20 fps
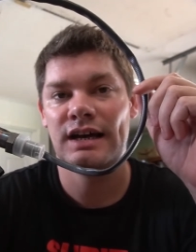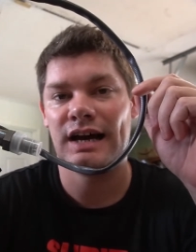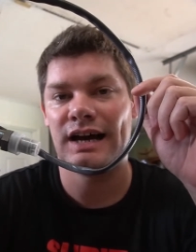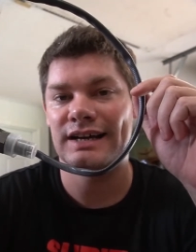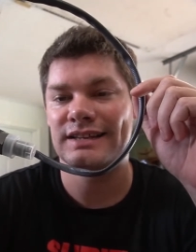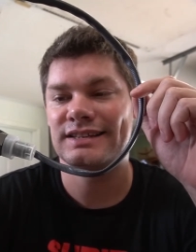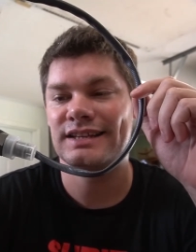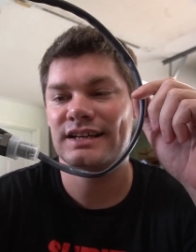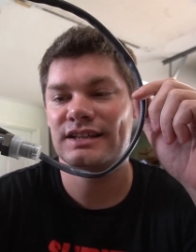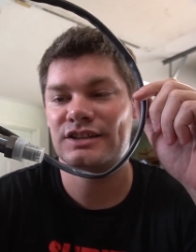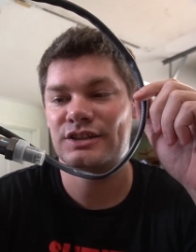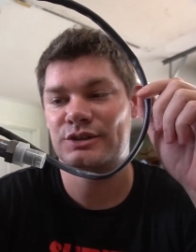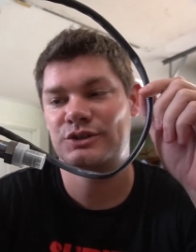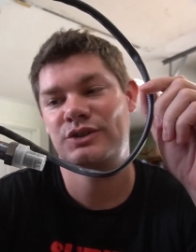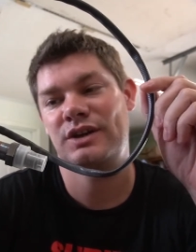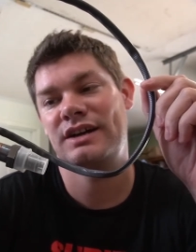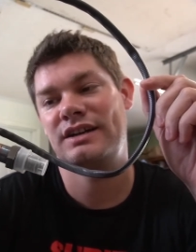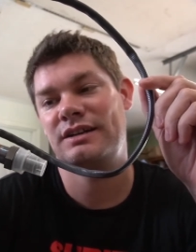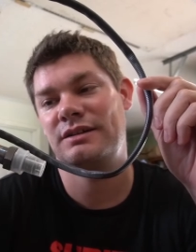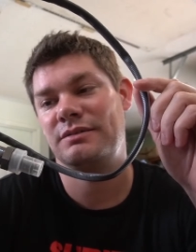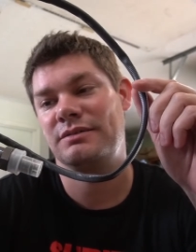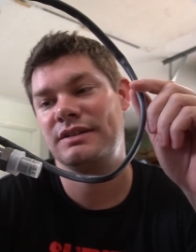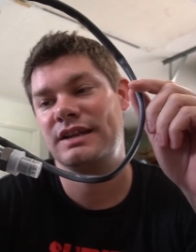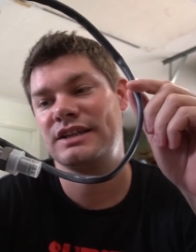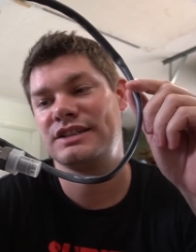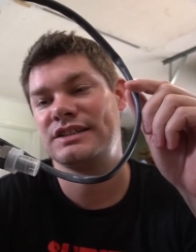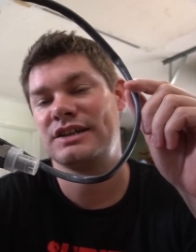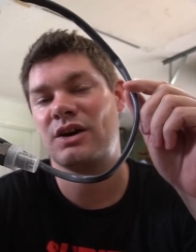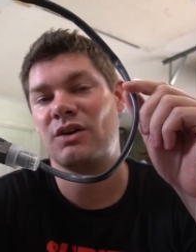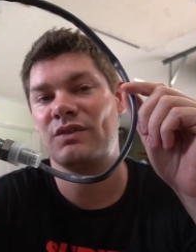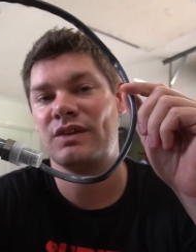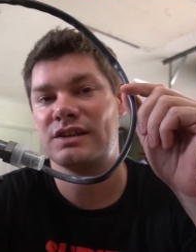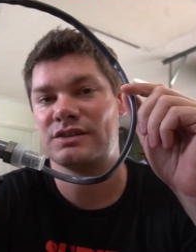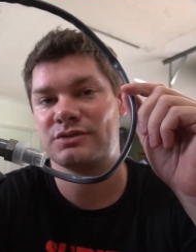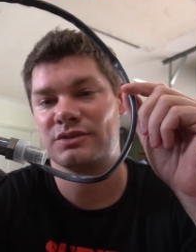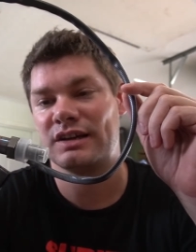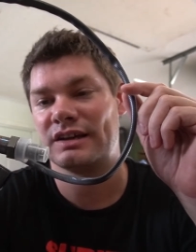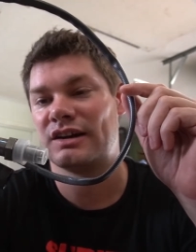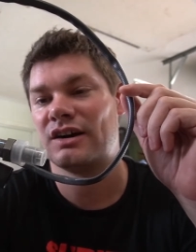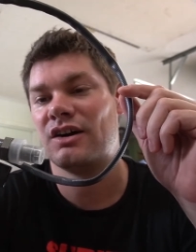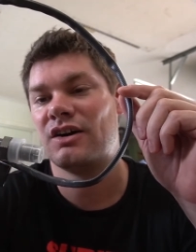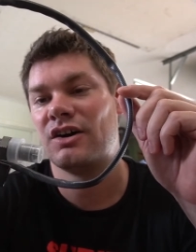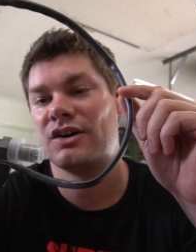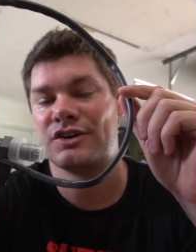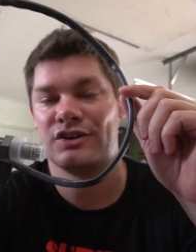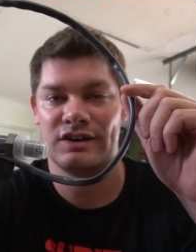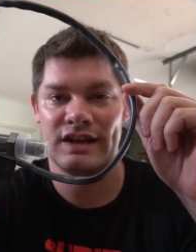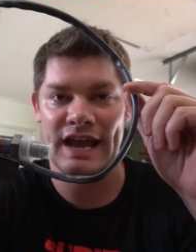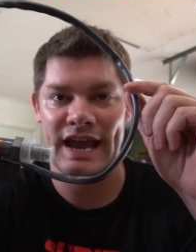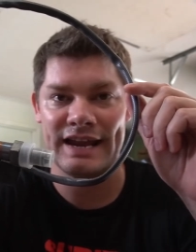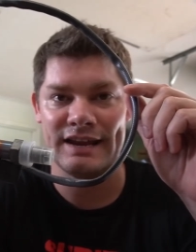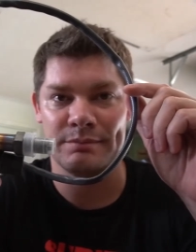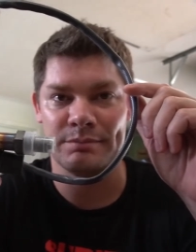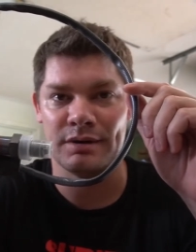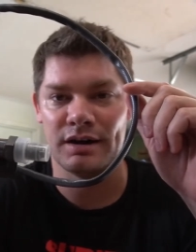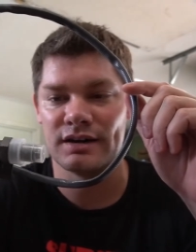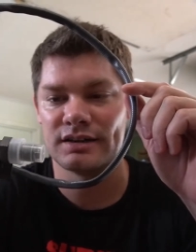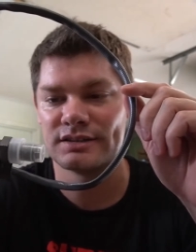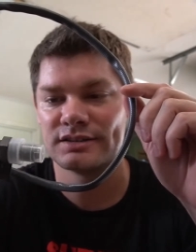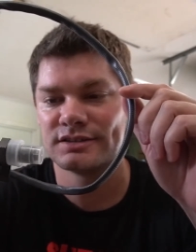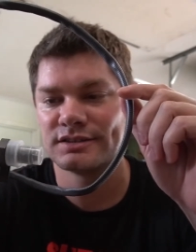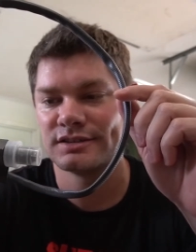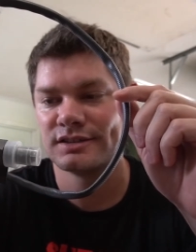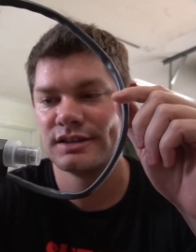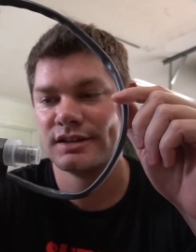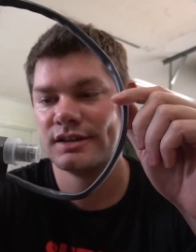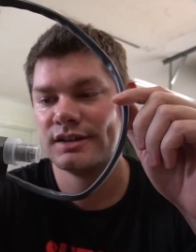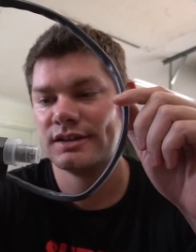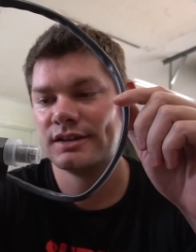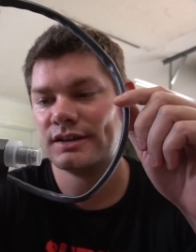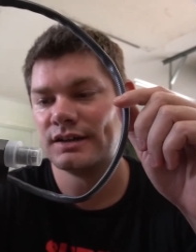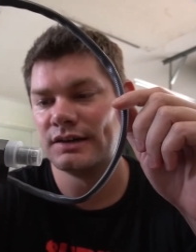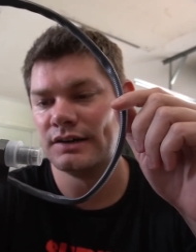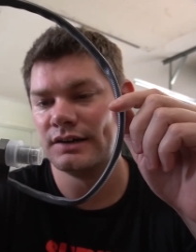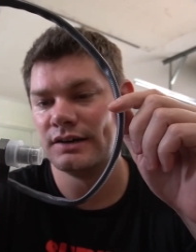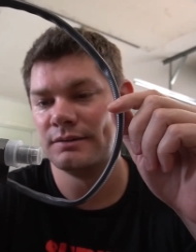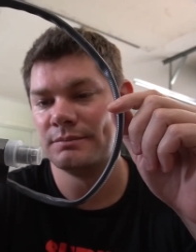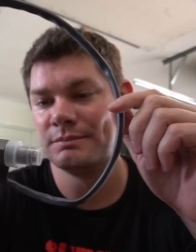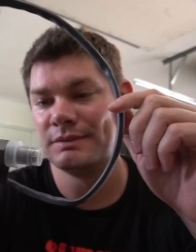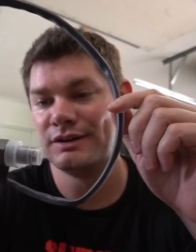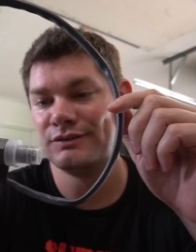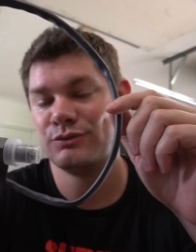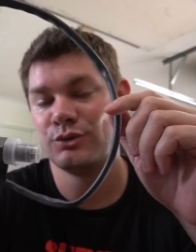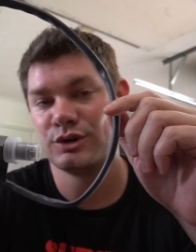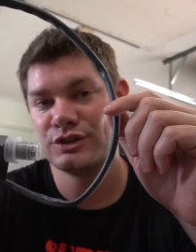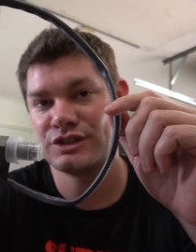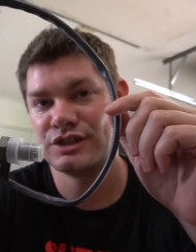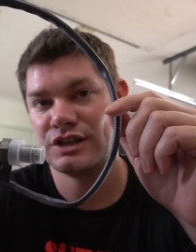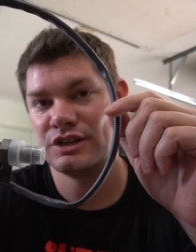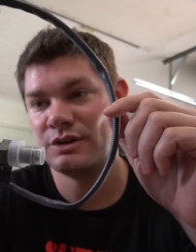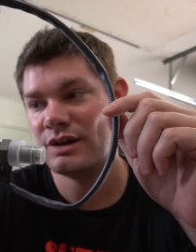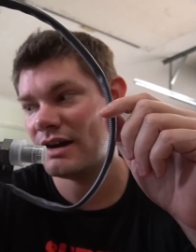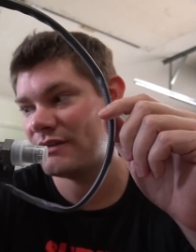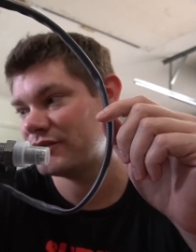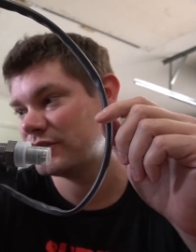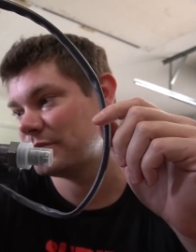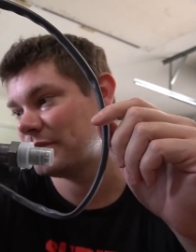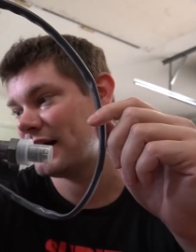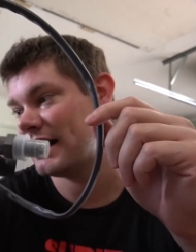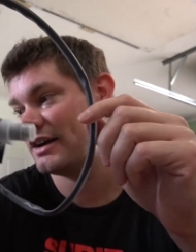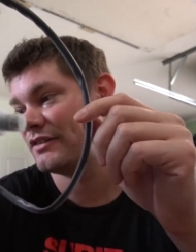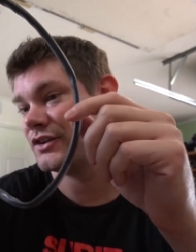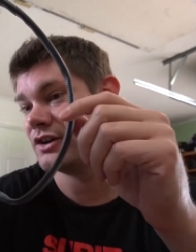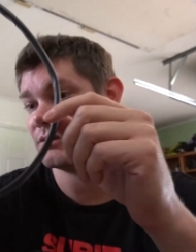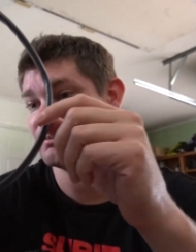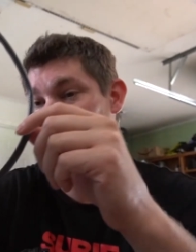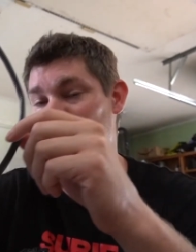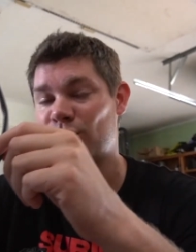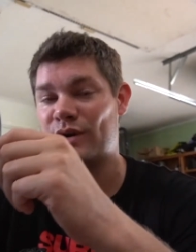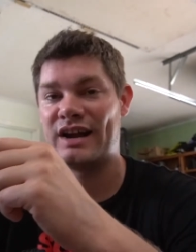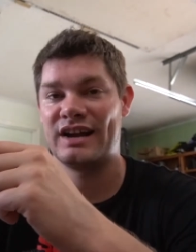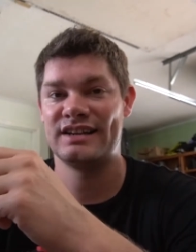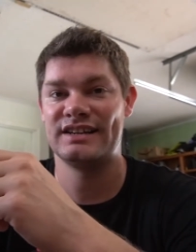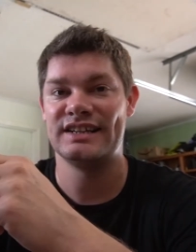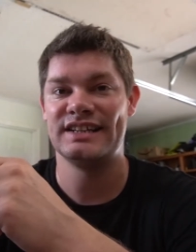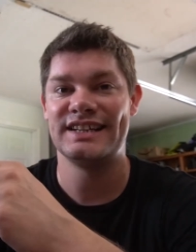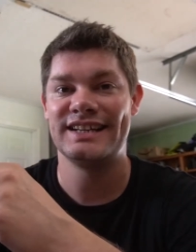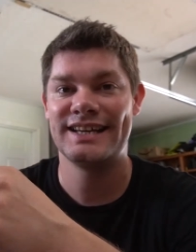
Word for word: I think they're trying to, they sell these for like 180 bucks. Um, and unfortunately, you have to buy their branded